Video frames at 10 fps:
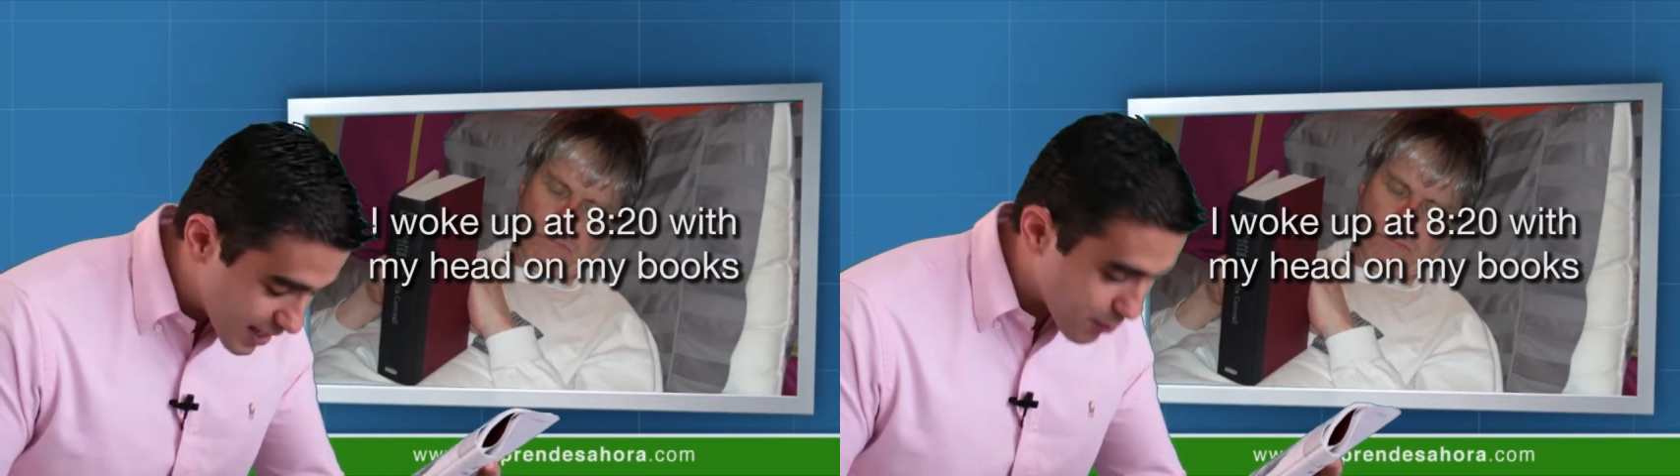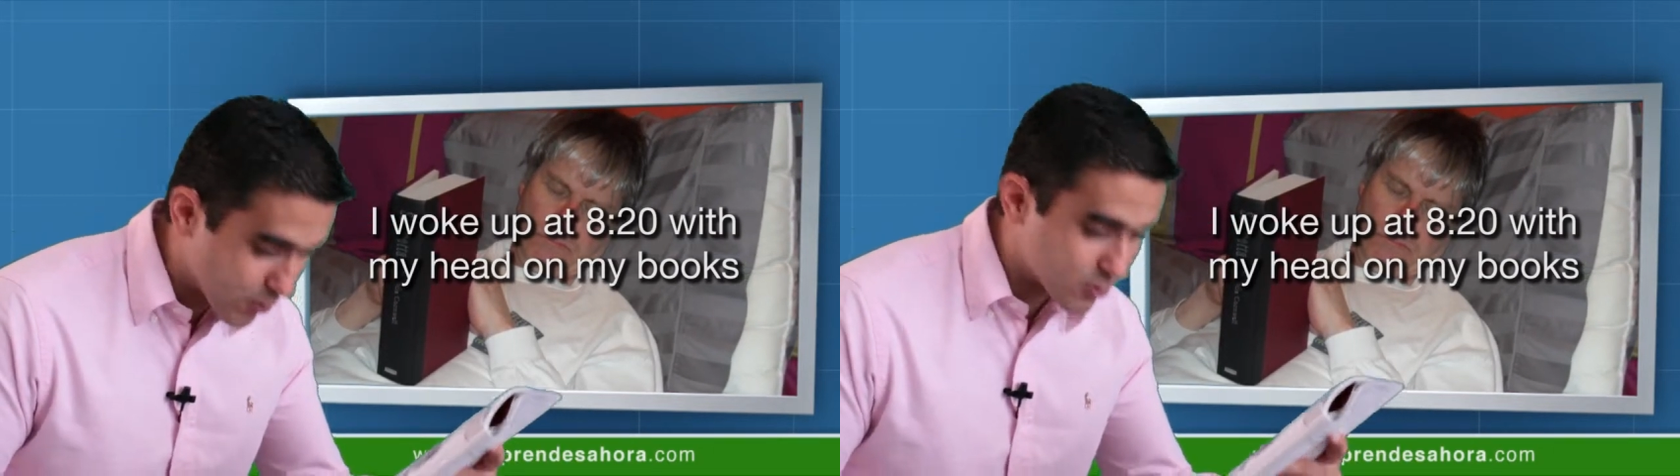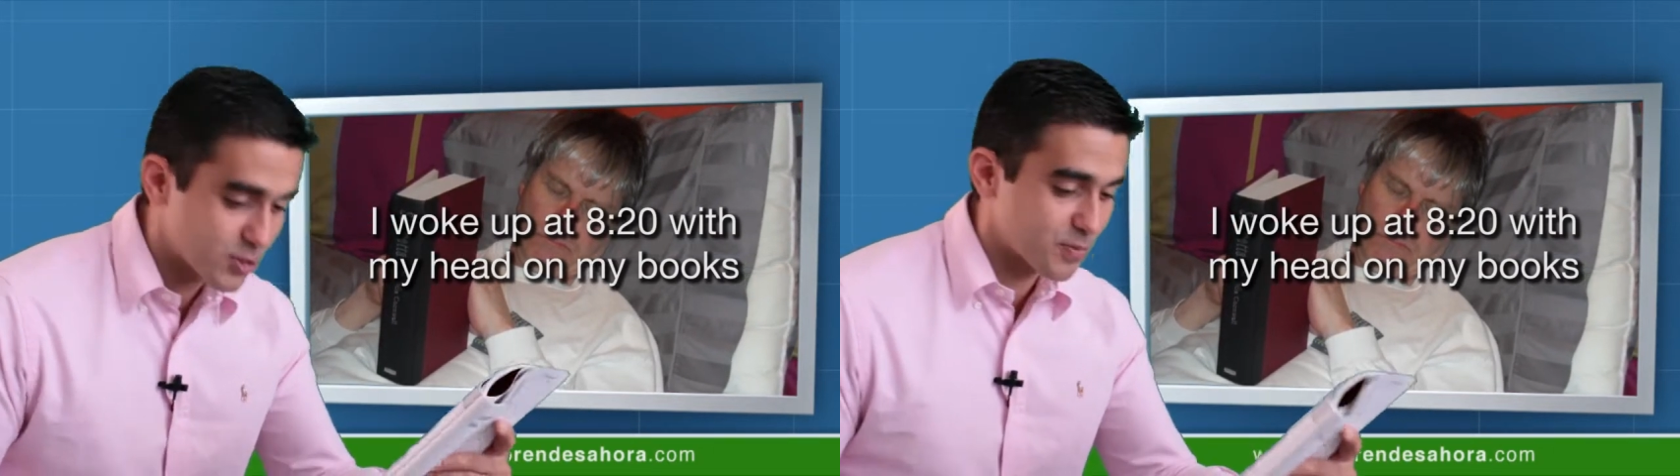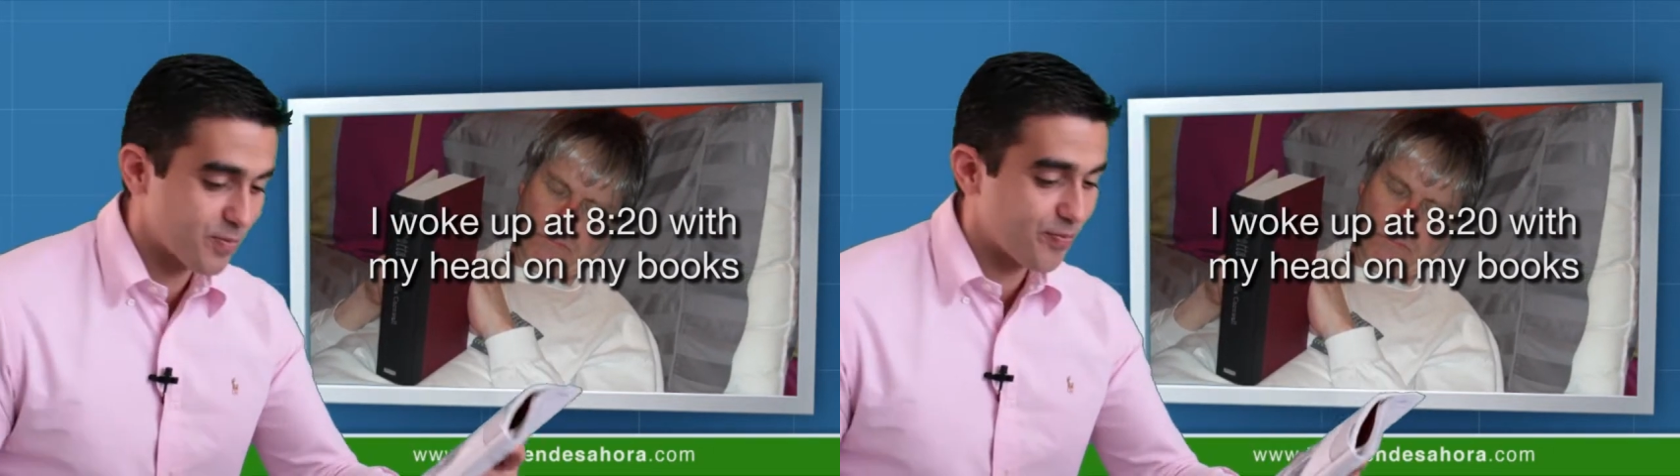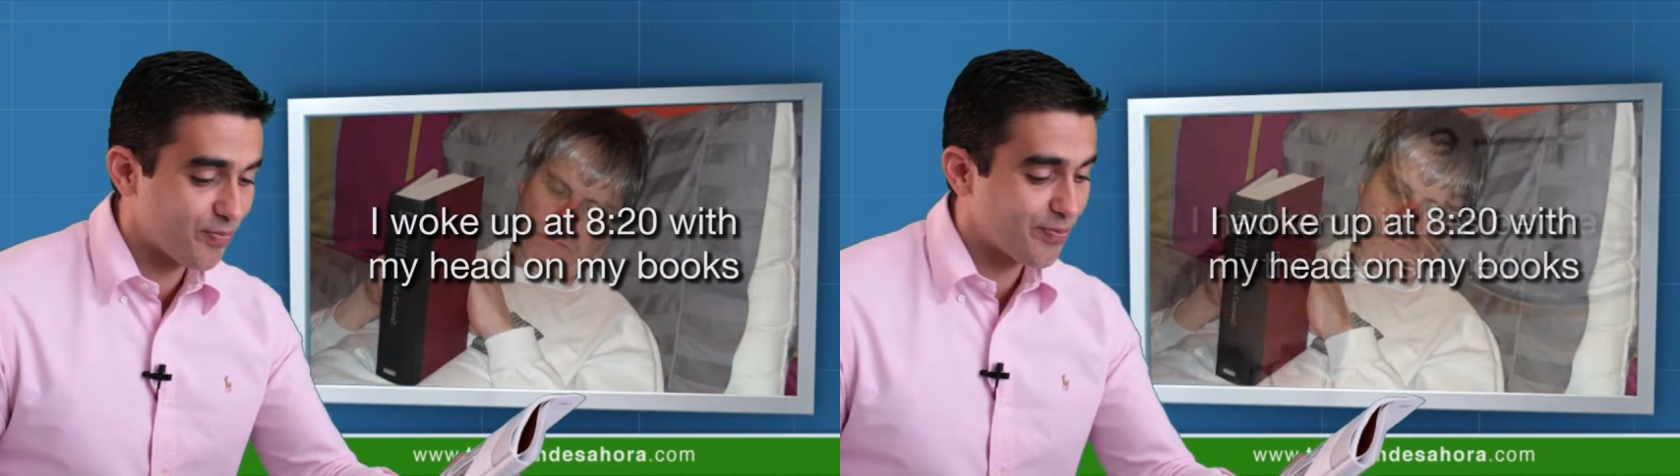libros.
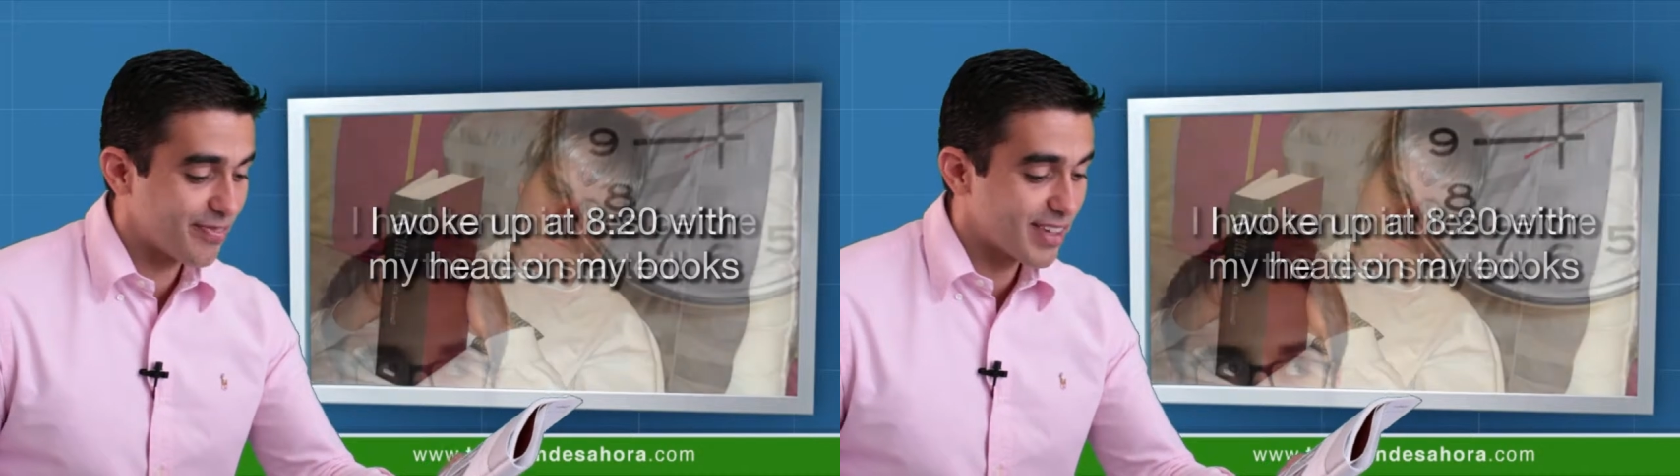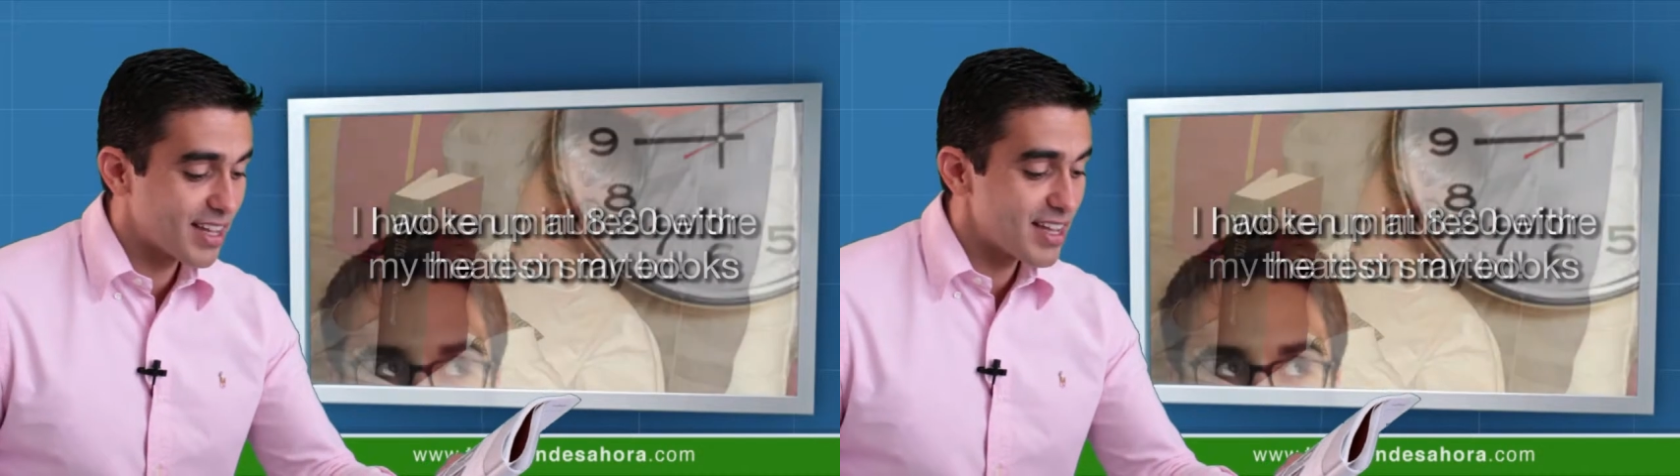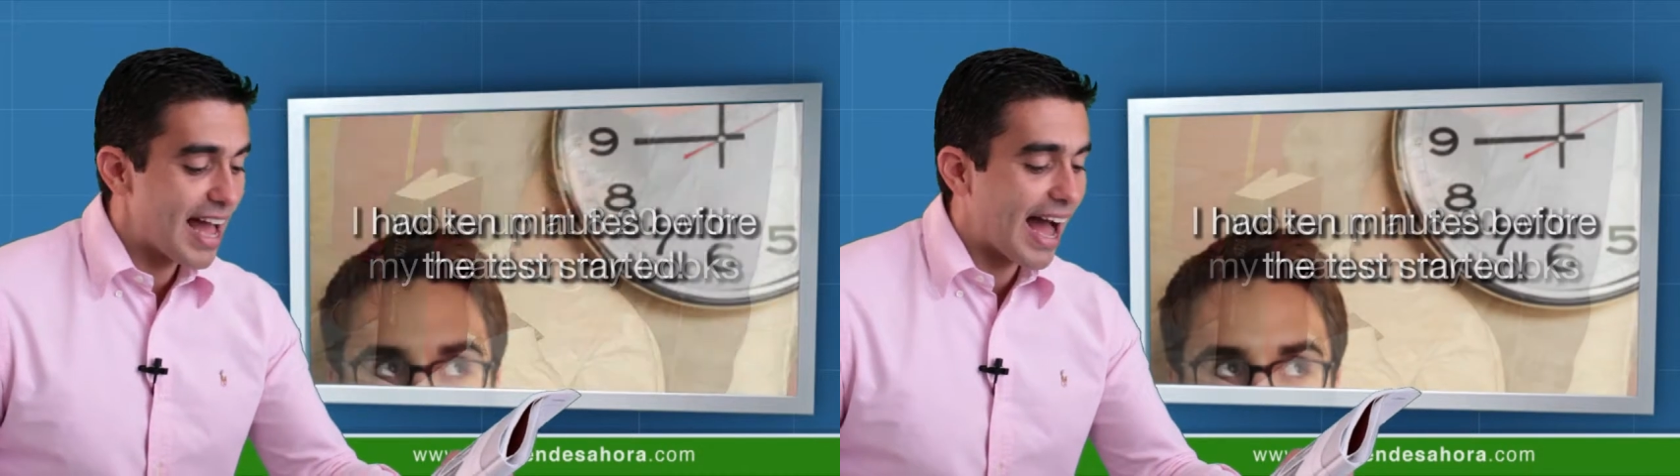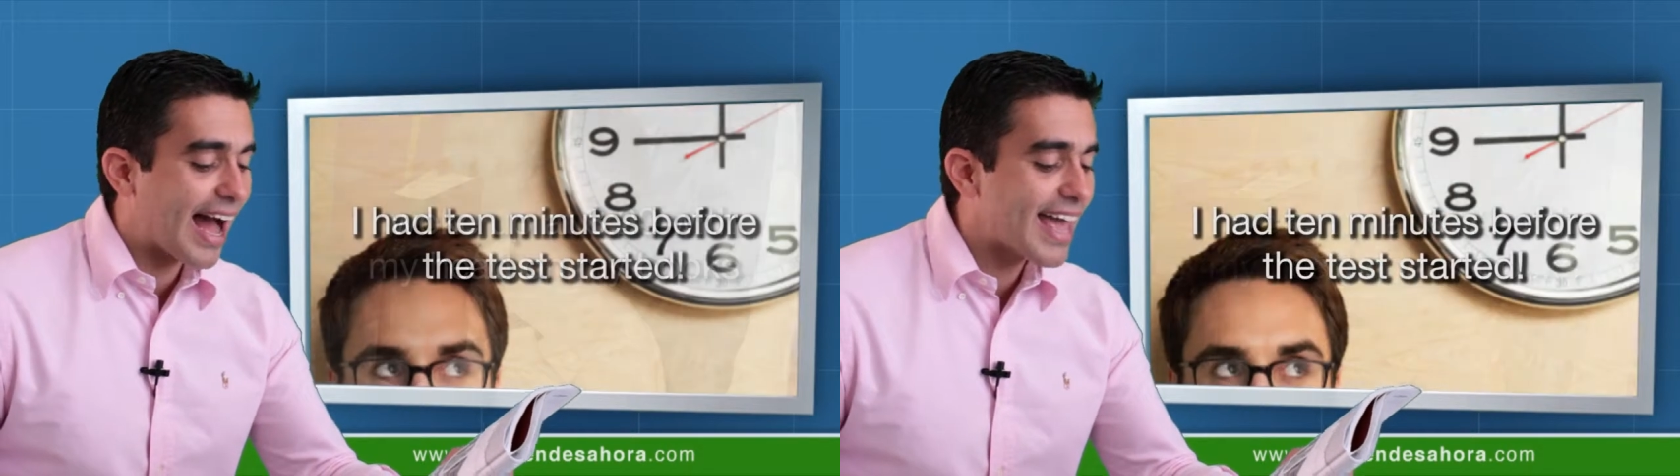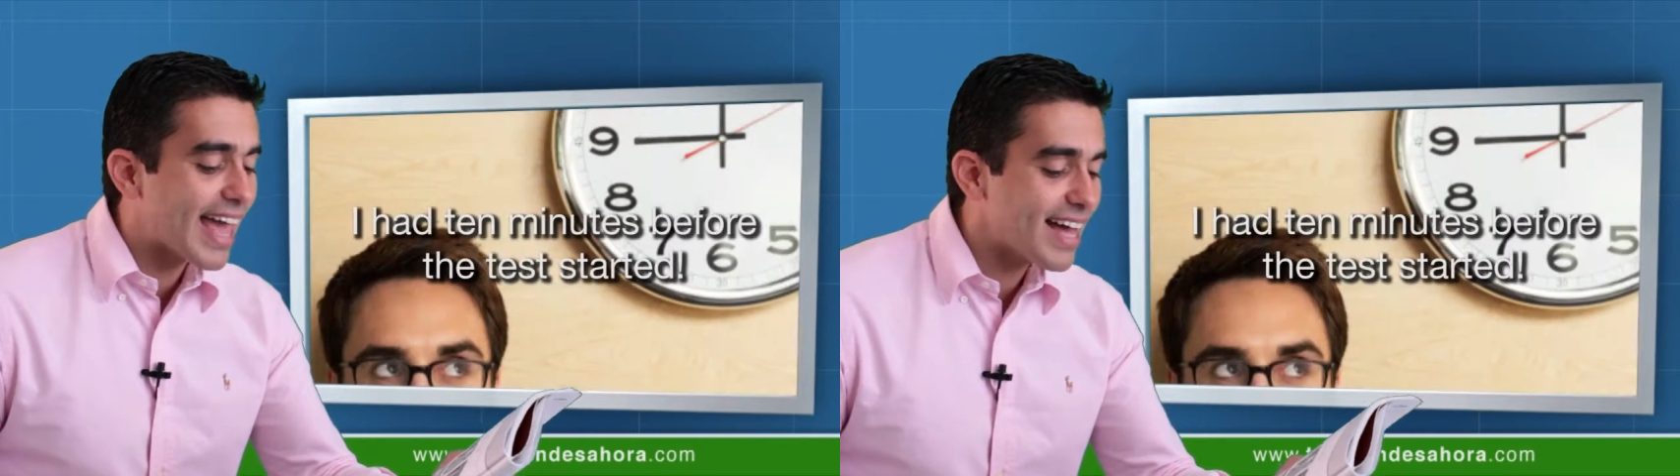
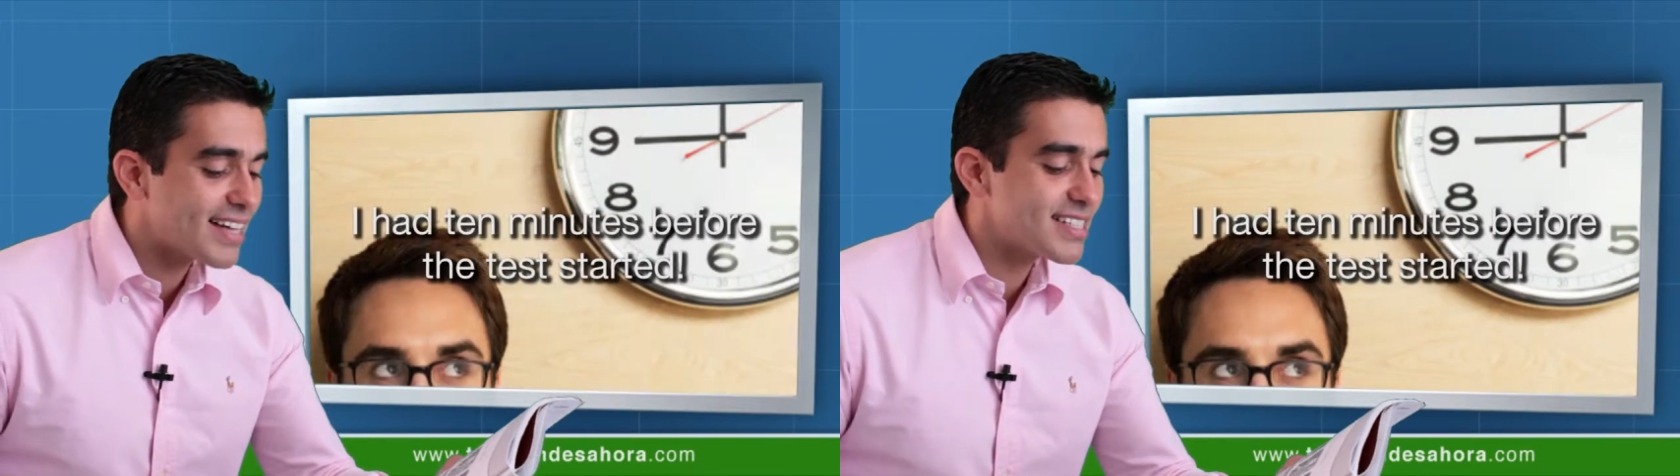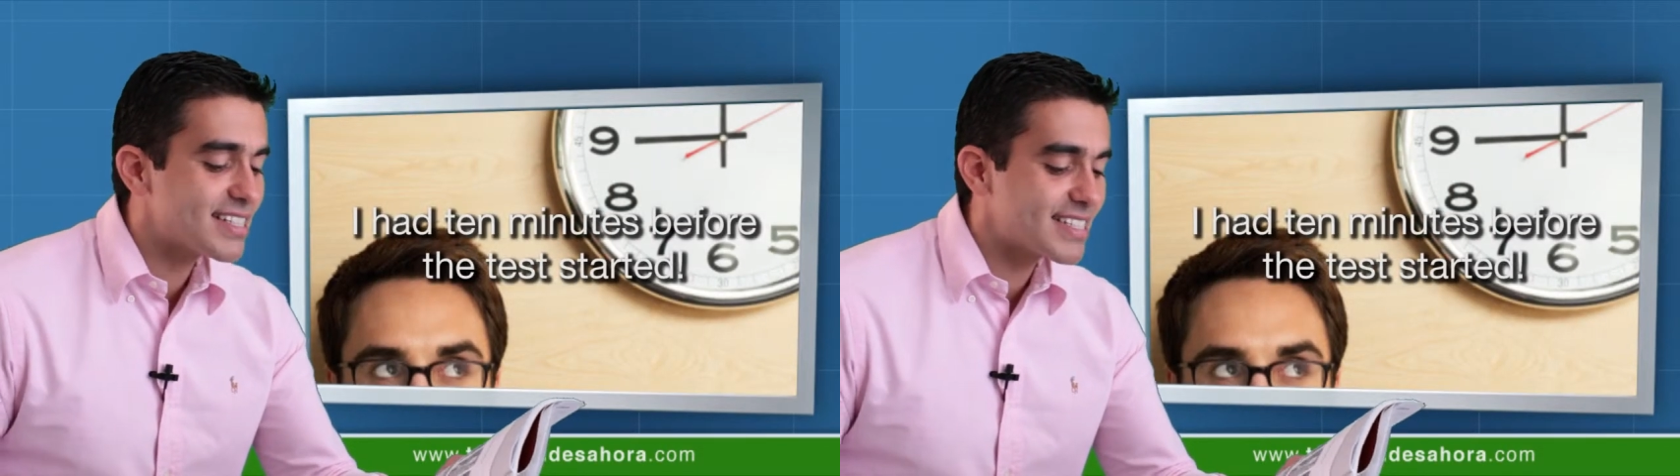I had